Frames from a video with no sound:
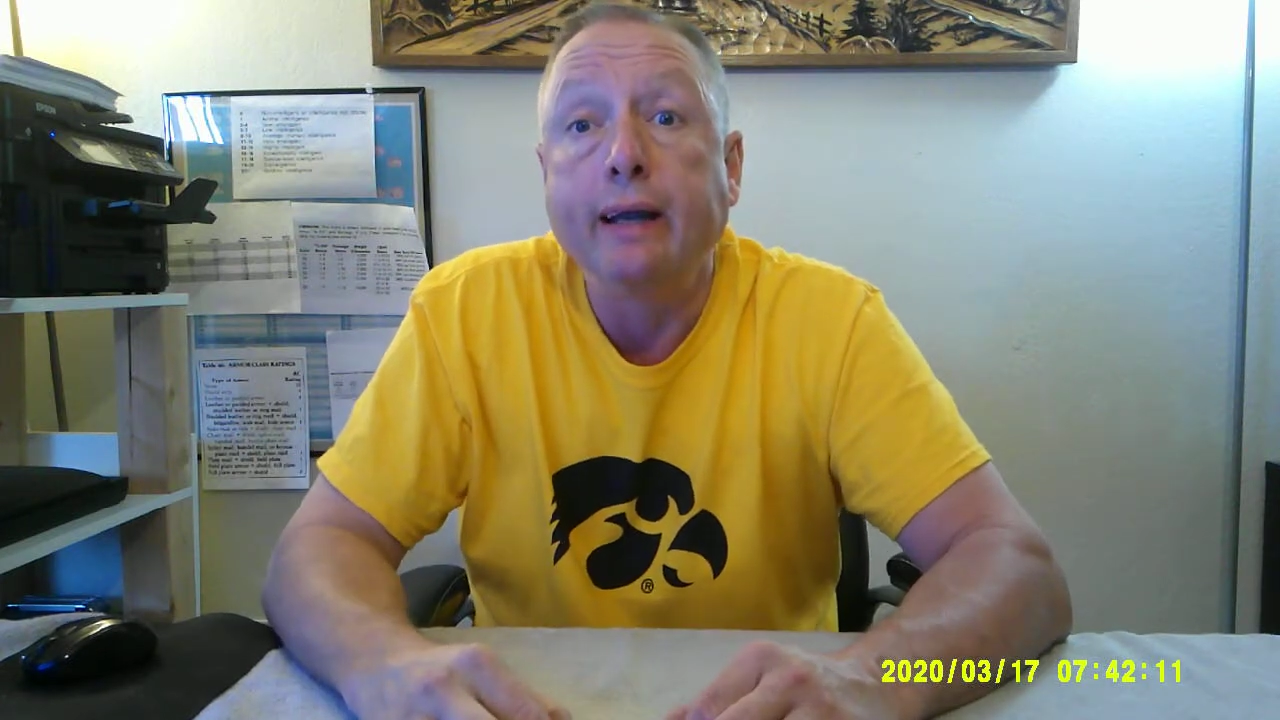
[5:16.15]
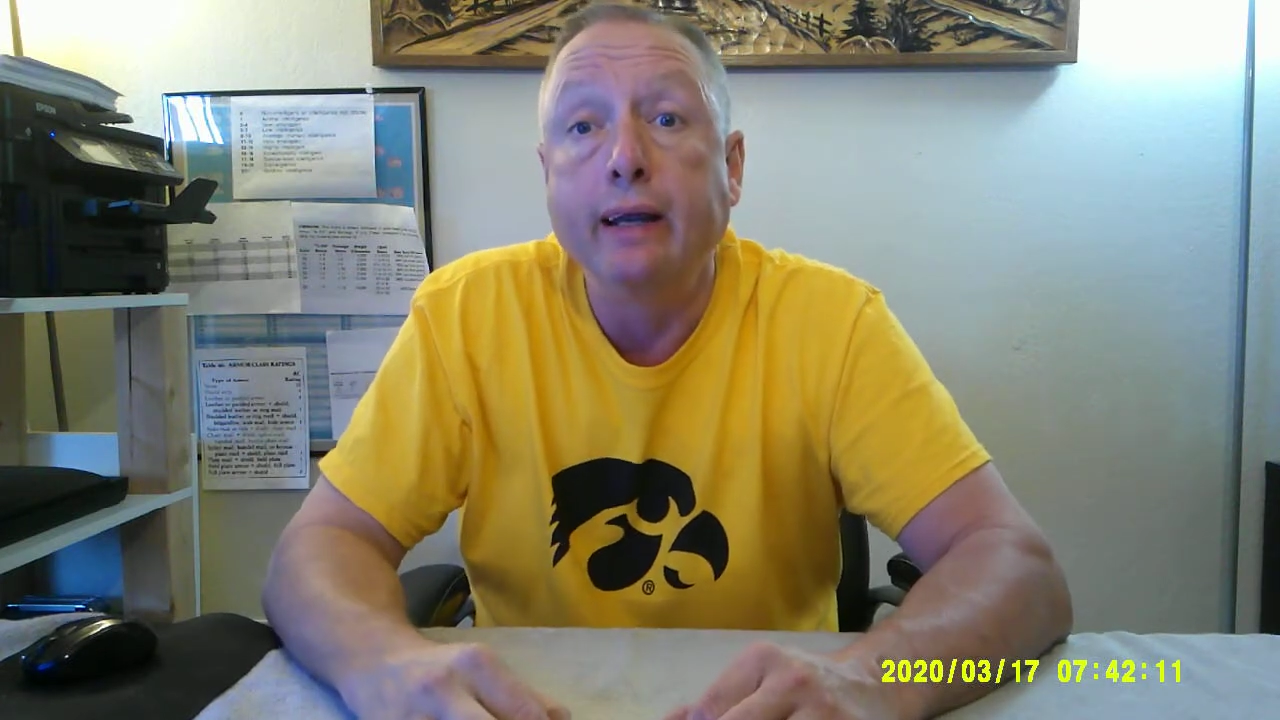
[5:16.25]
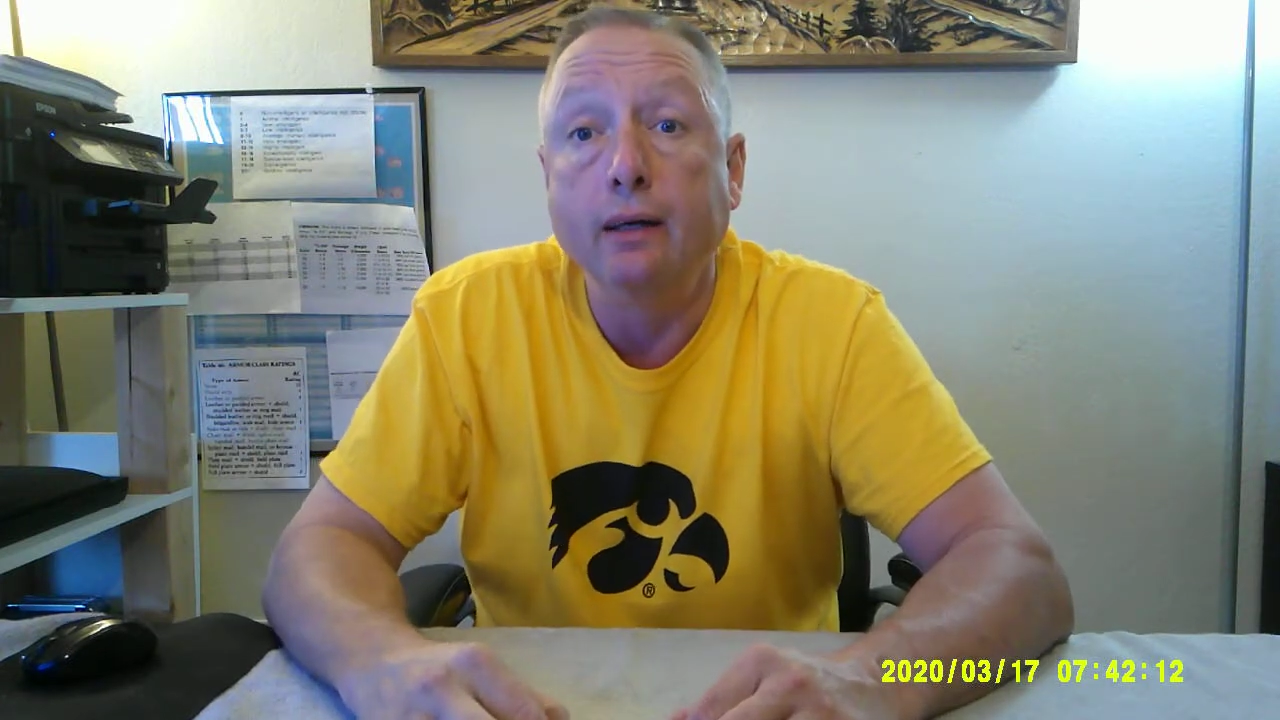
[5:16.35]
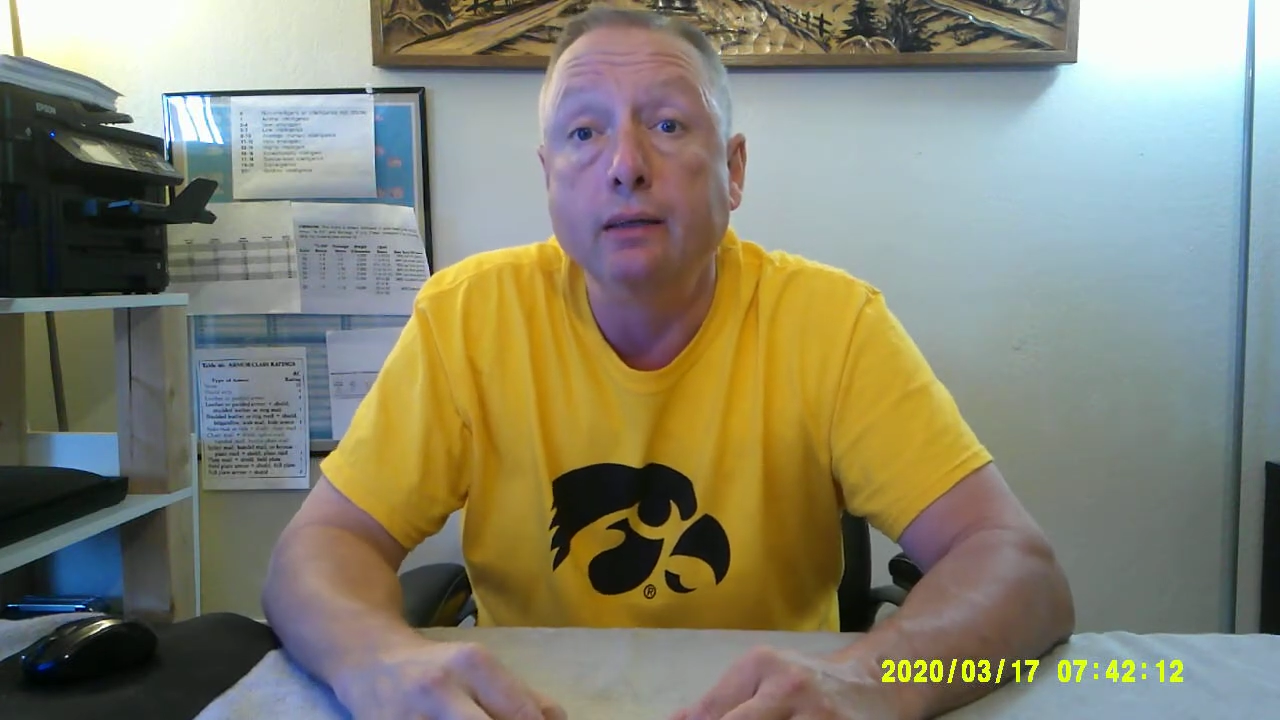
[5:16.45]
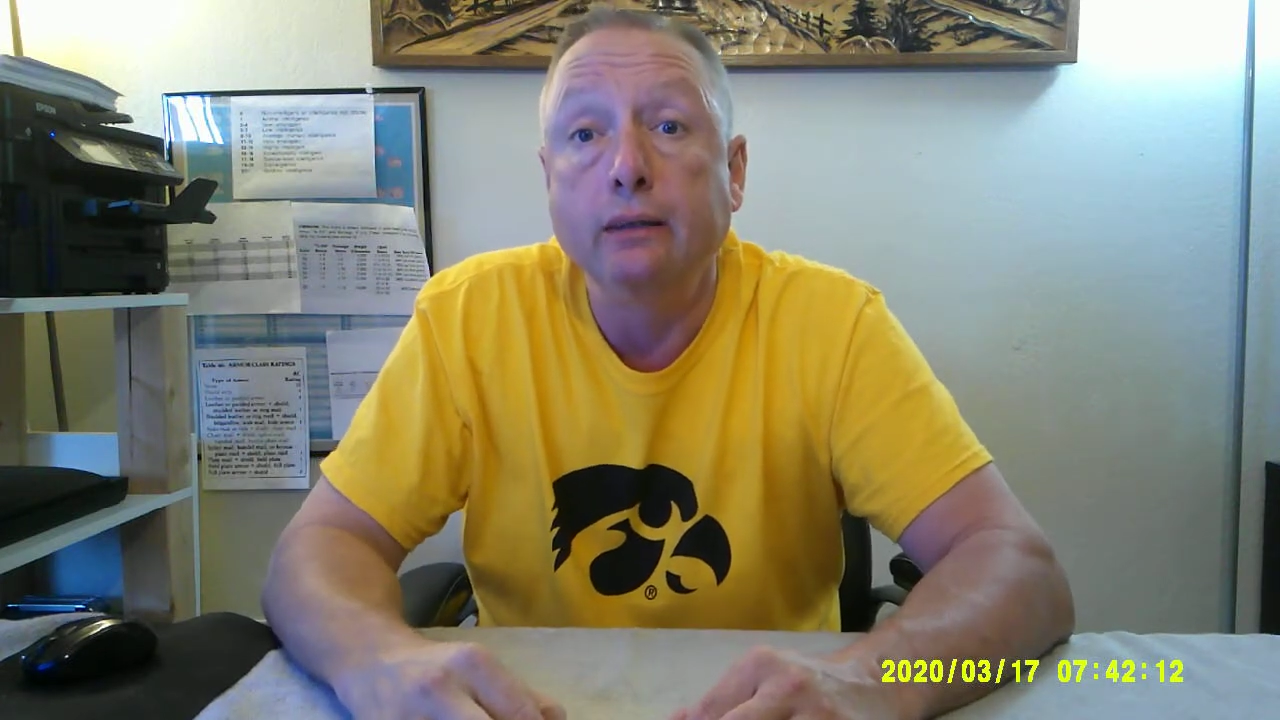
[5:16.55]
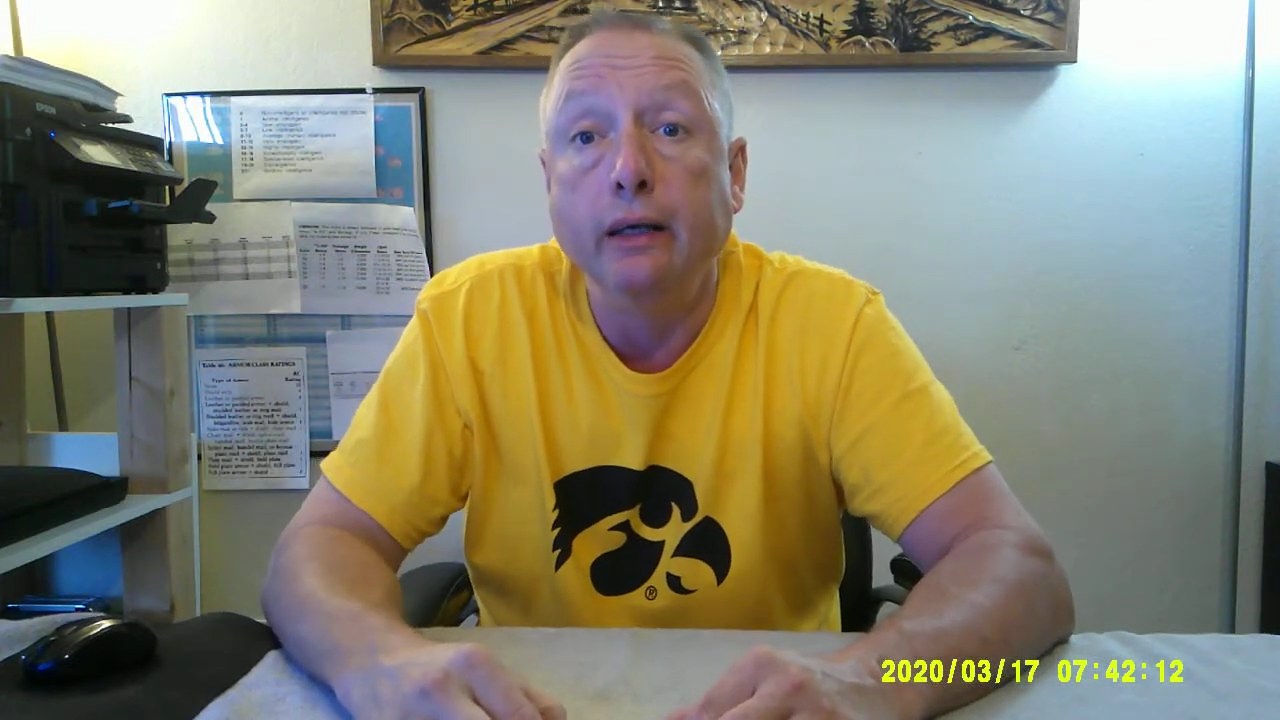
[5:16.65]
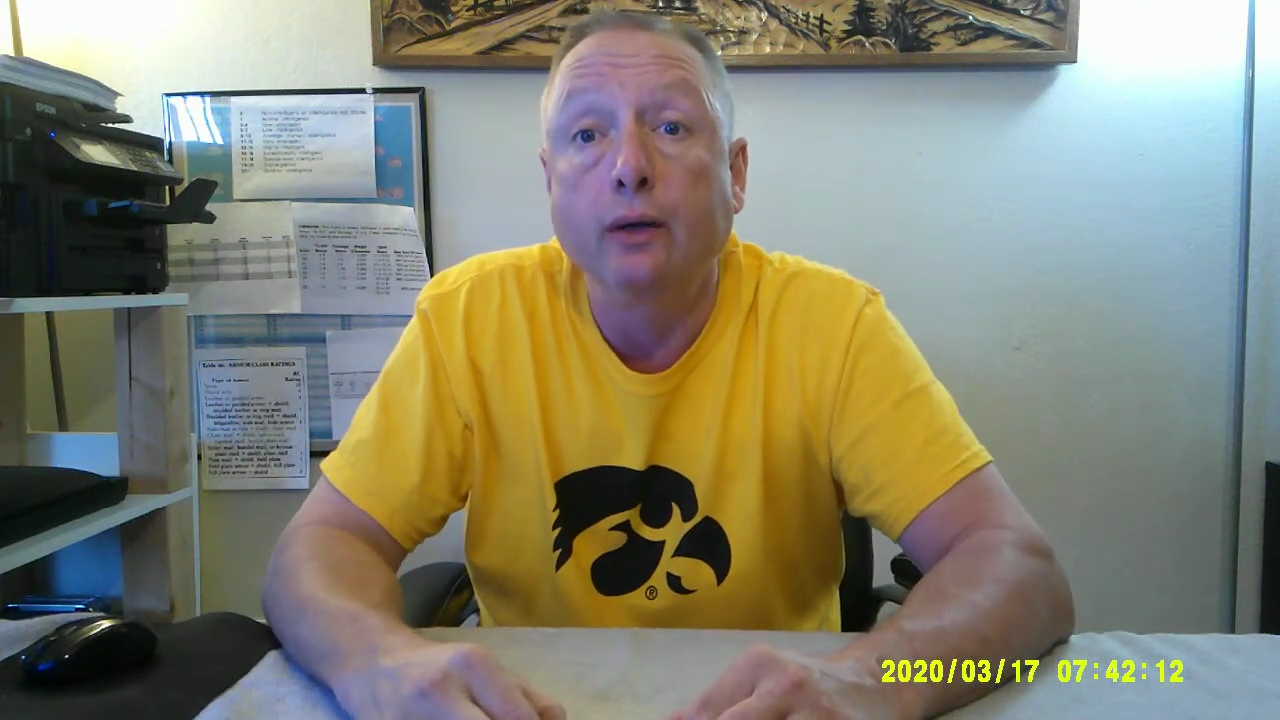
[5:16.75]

guarantee